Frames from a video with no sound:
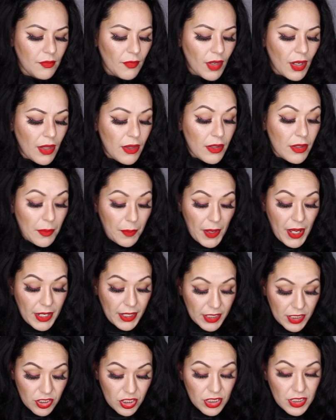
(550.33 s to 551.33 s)
The
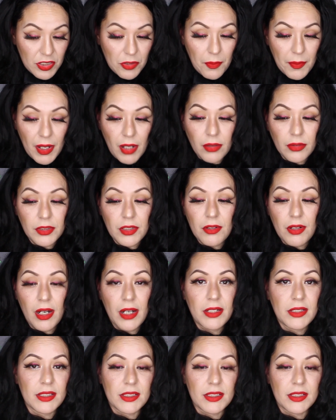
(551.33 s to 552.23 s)
packaging to melt, you guys,